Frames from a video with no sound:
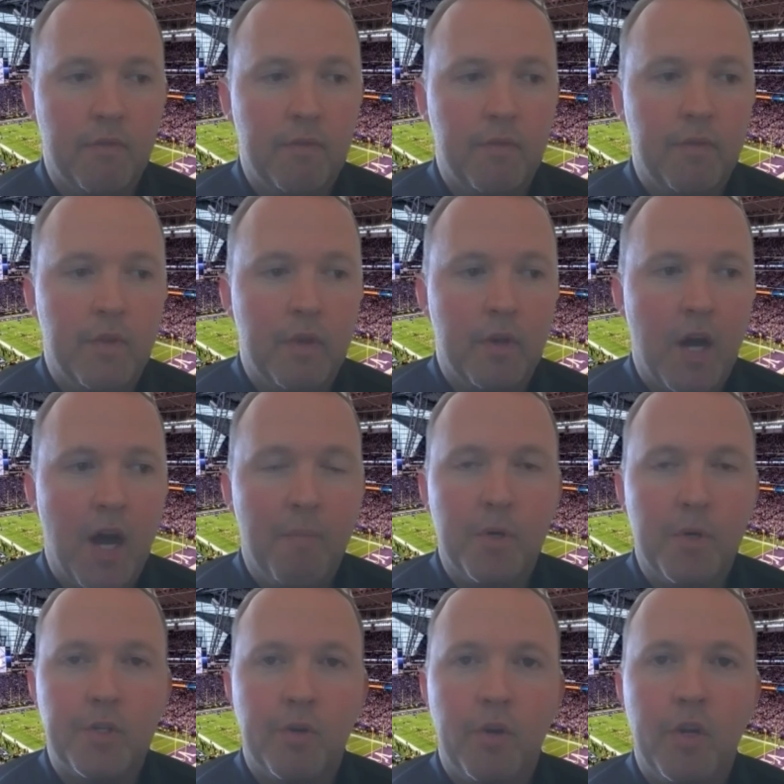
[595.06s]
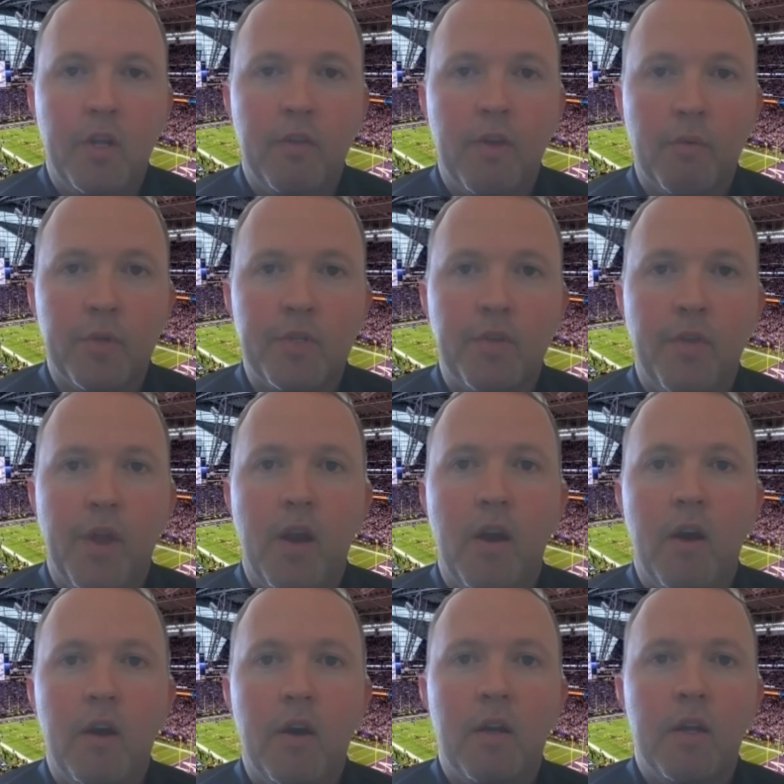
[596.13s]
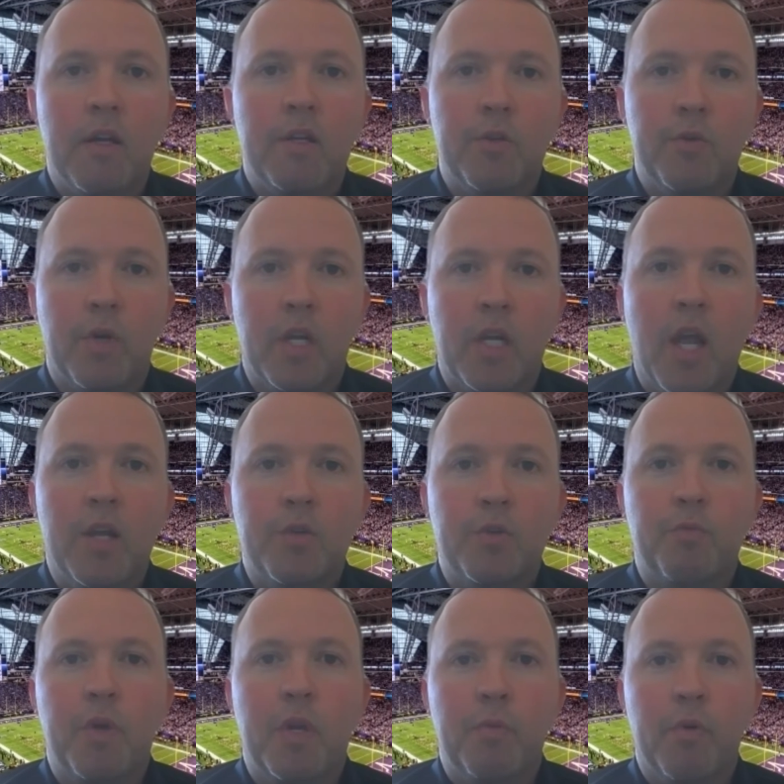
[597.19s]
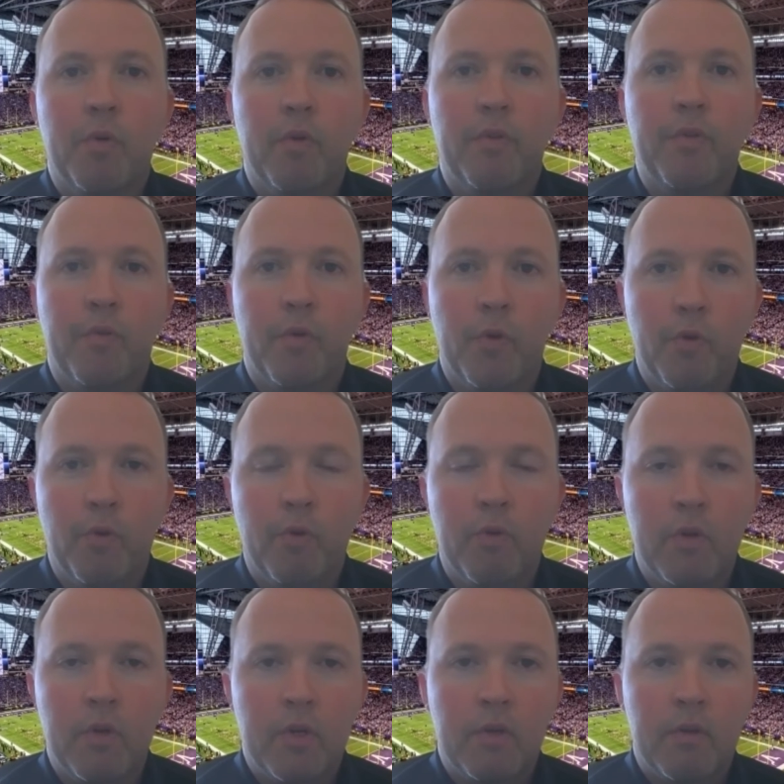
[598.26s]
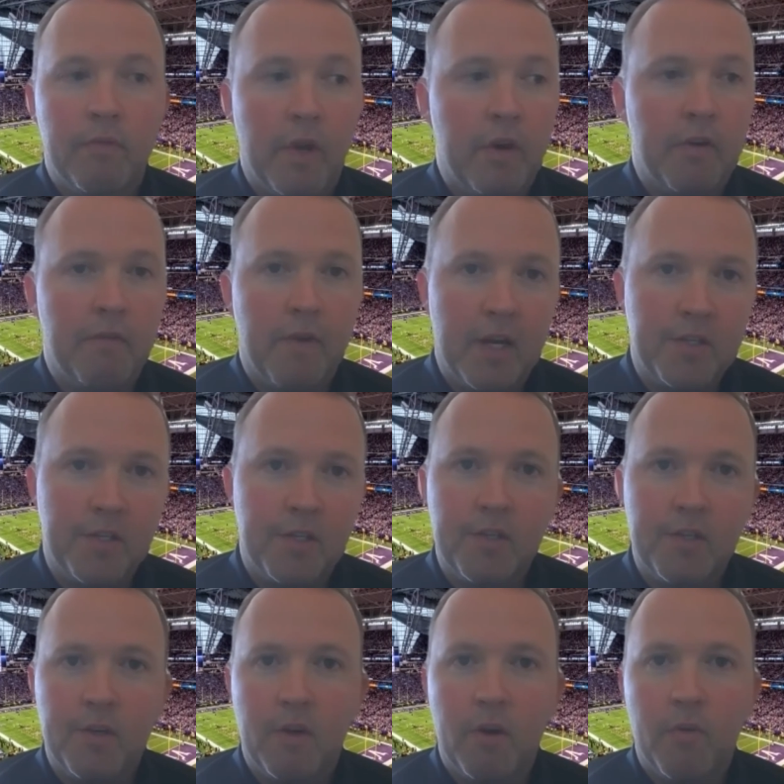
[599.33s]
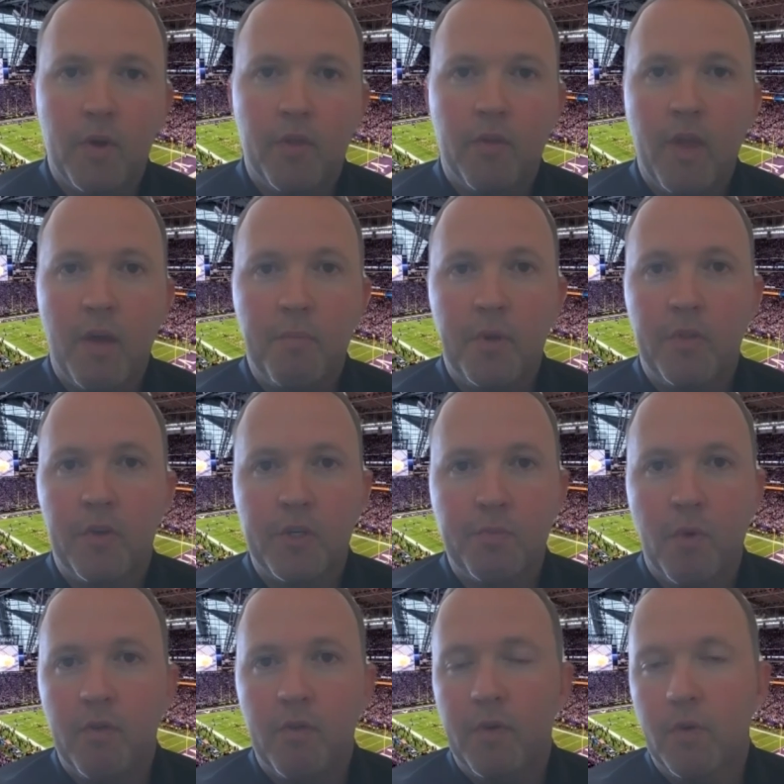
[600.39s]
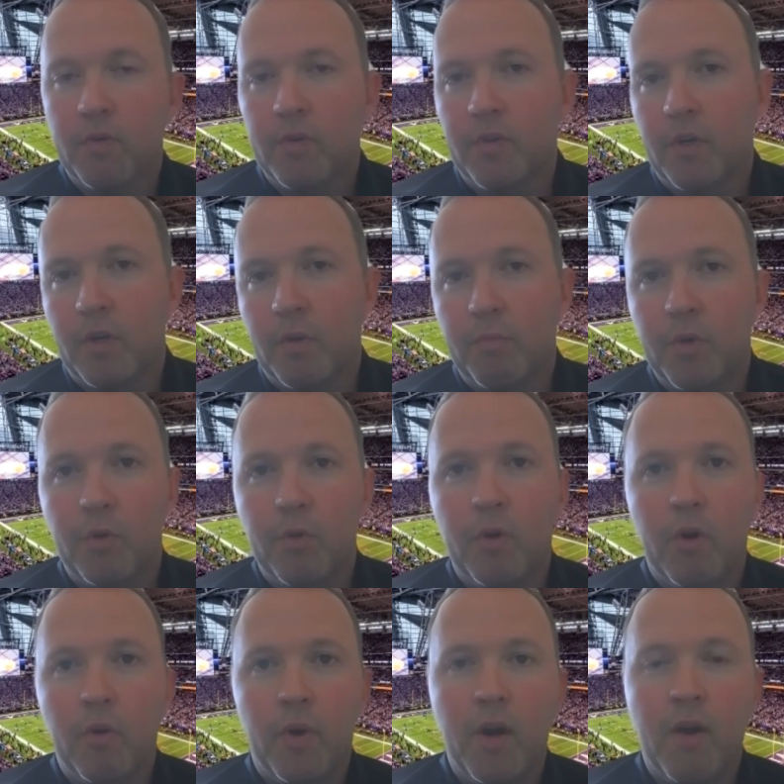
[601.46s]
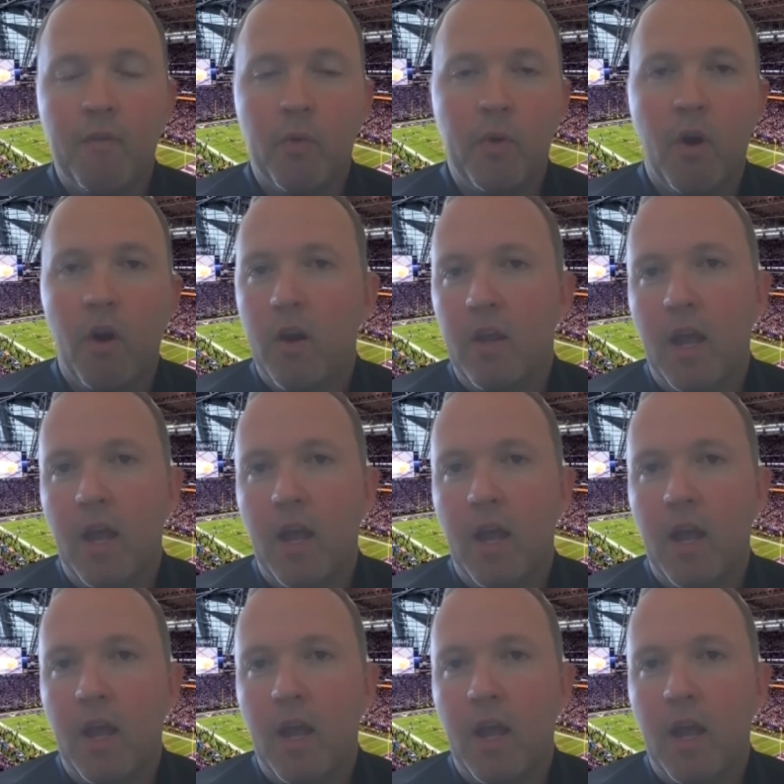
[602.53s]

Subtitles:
opportunity that was there to engage with people through their devices, whether that be their smartphone or their computer or whatever. We already